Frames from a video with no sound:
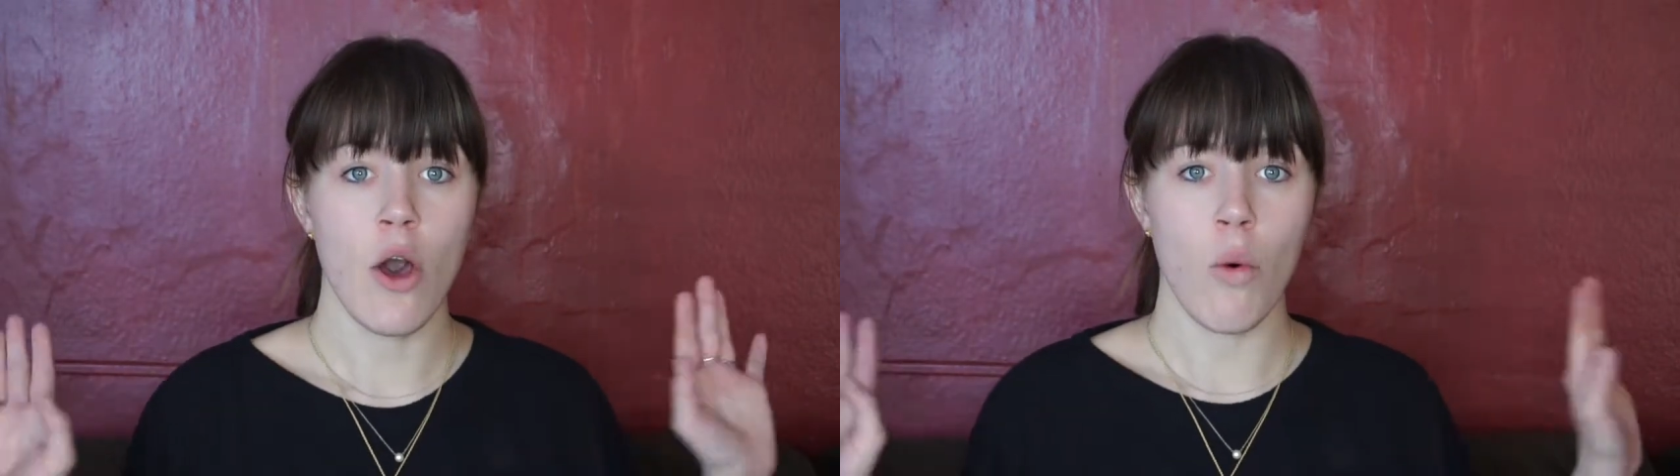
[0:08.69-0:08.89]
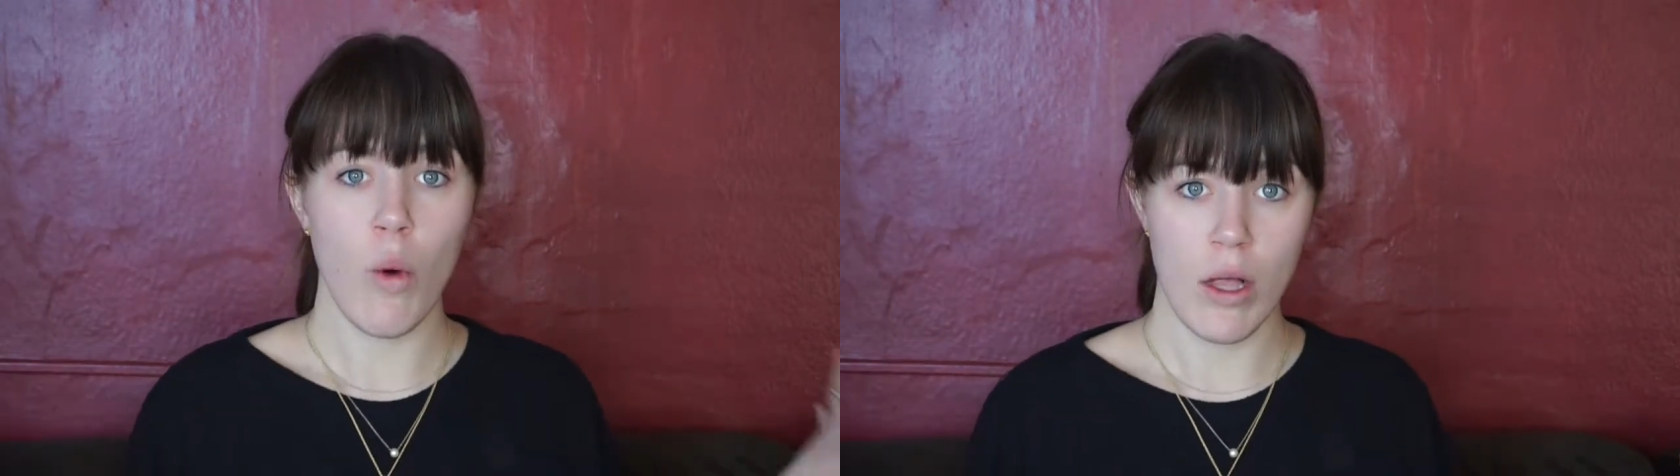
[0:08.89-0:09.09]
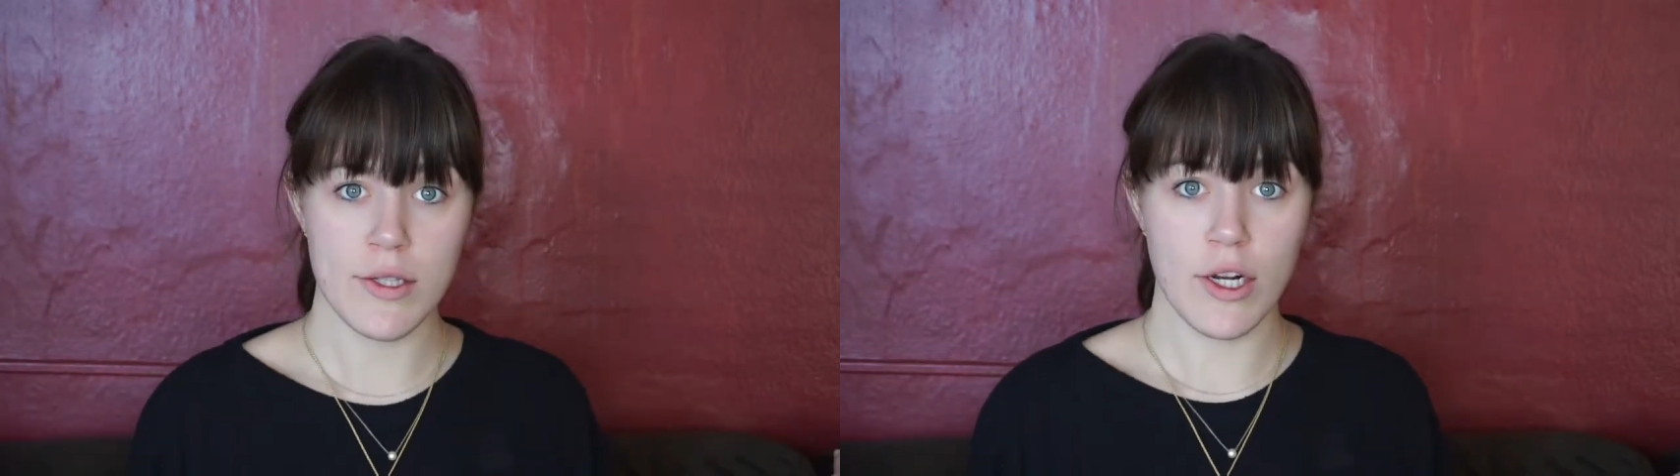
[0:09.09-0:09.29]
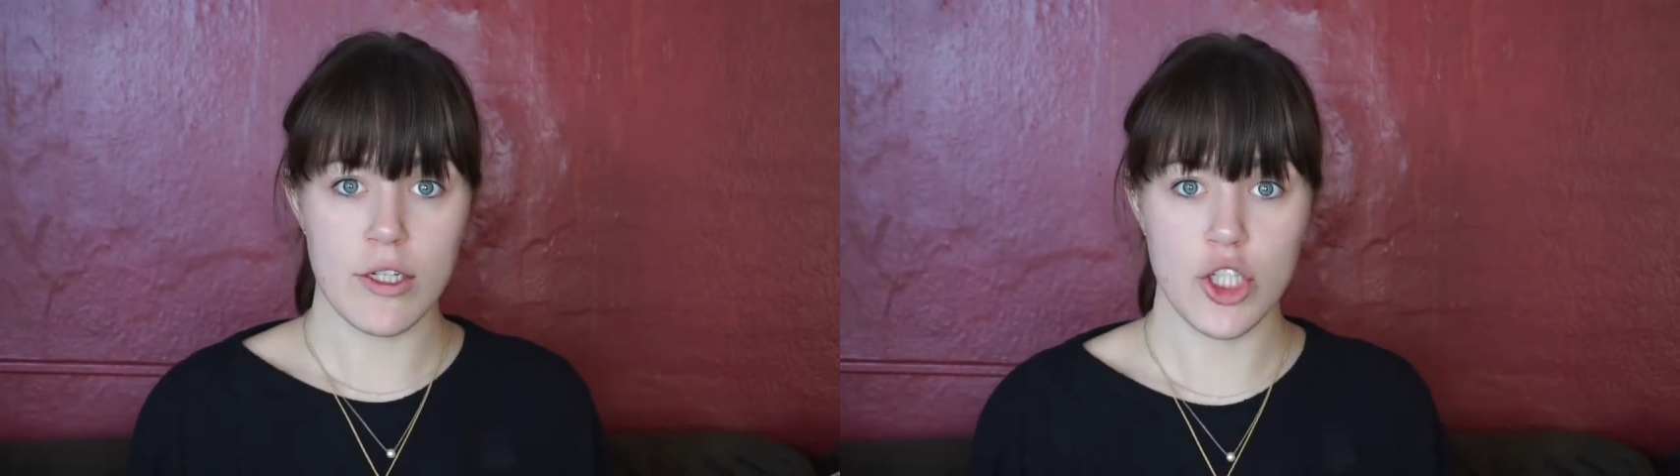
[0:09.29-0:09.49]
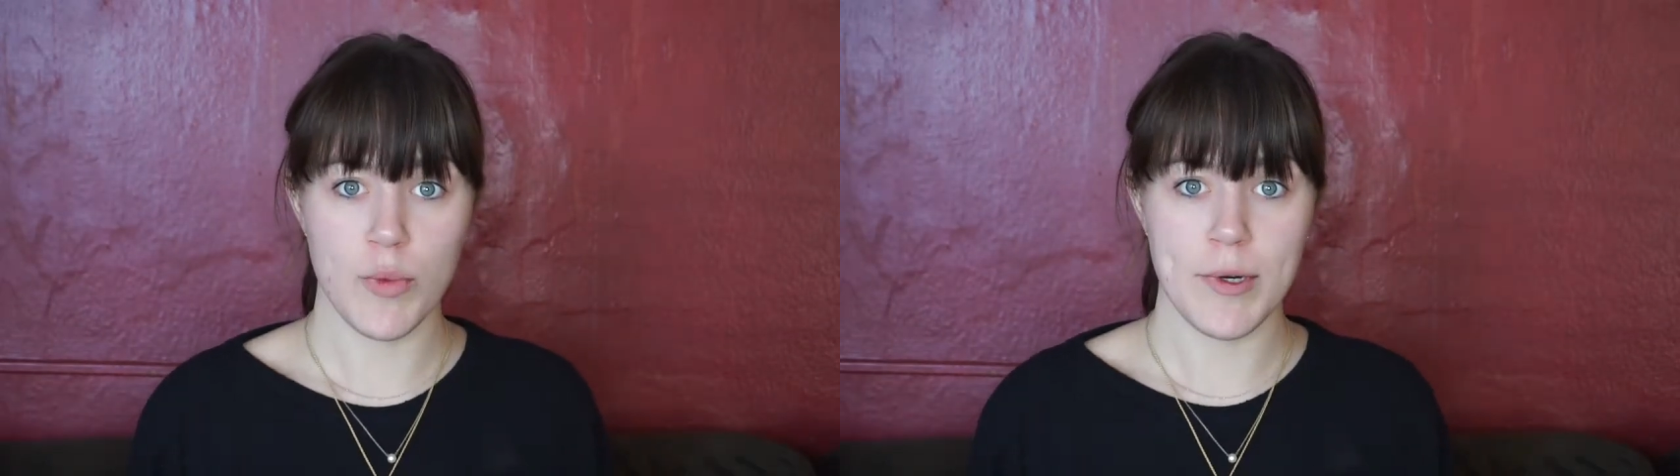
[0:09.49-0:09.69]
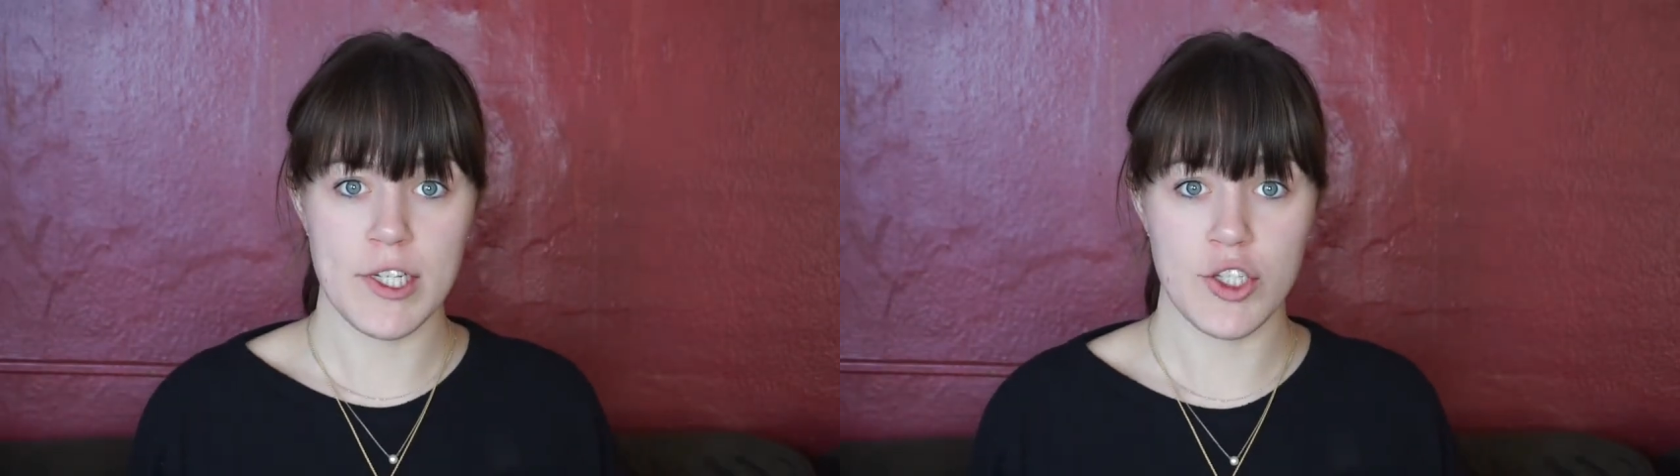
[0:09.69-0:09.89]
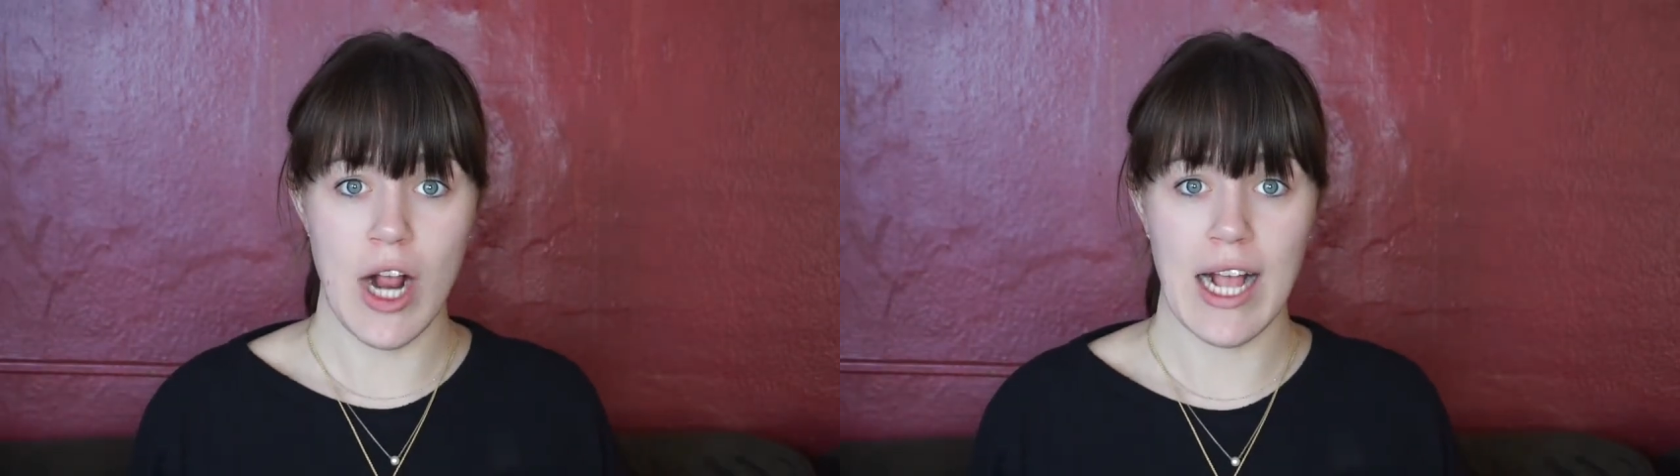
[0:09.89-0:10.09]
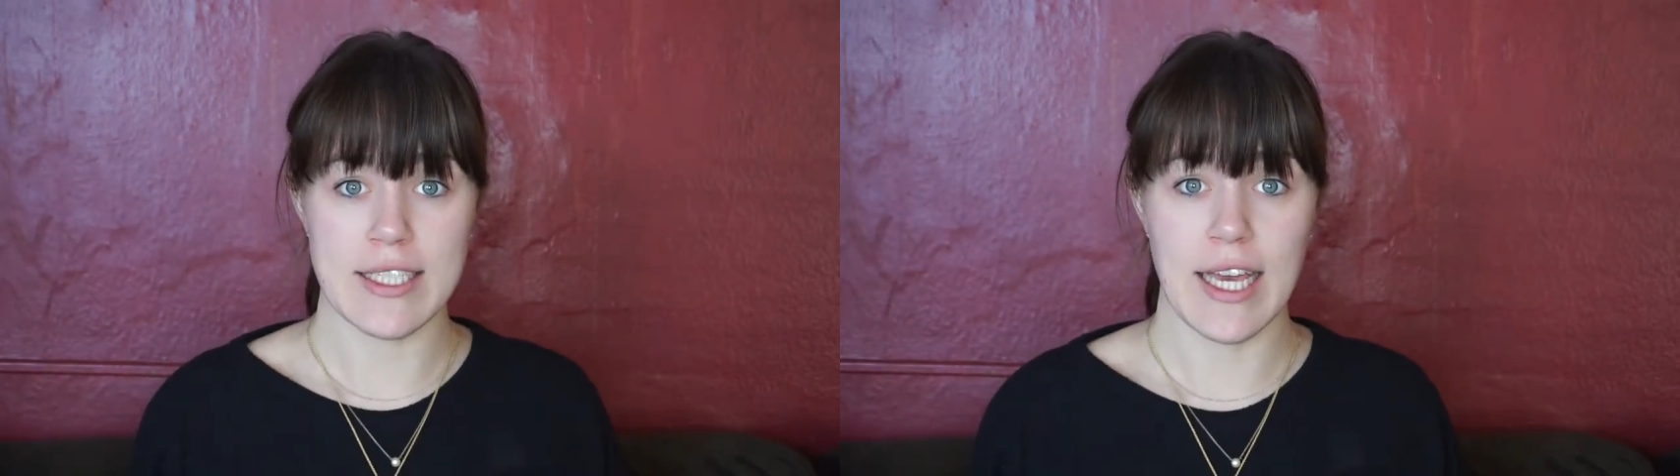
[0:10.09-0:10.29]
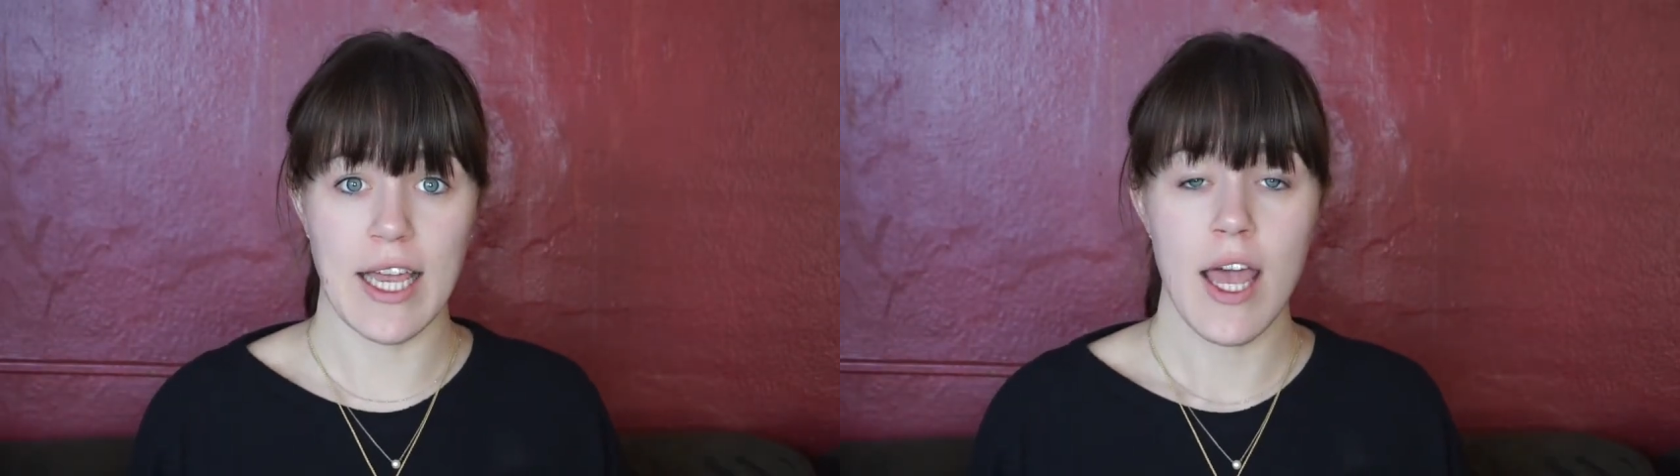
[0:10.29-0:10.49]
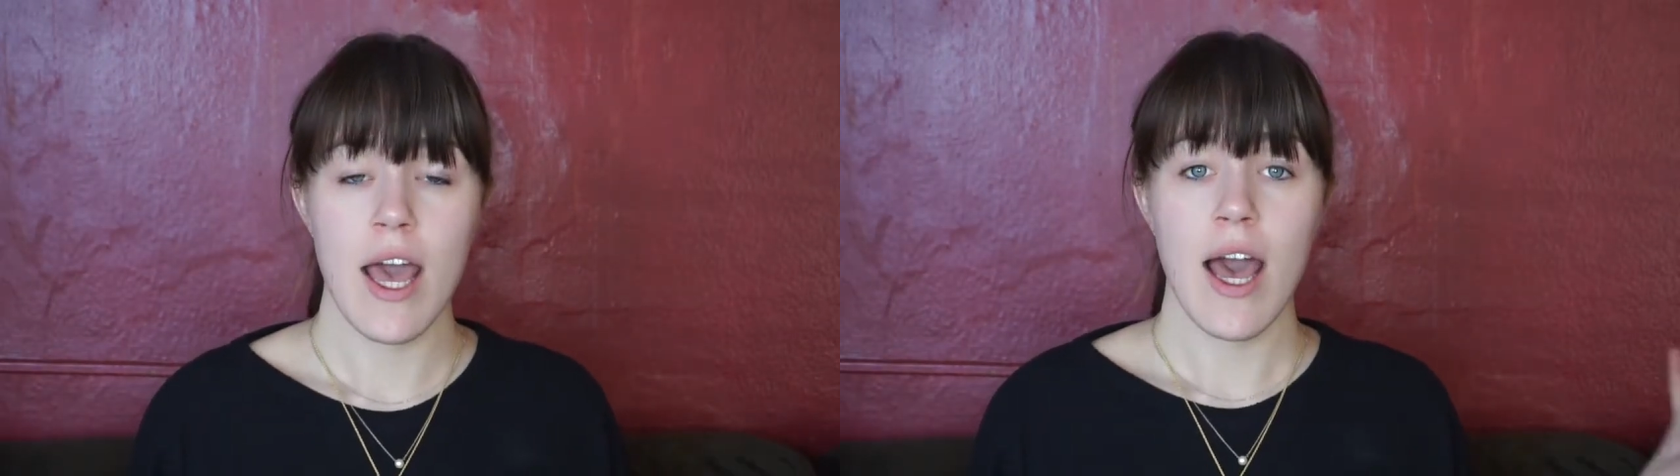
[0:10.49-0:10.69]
walls aren't super distracting.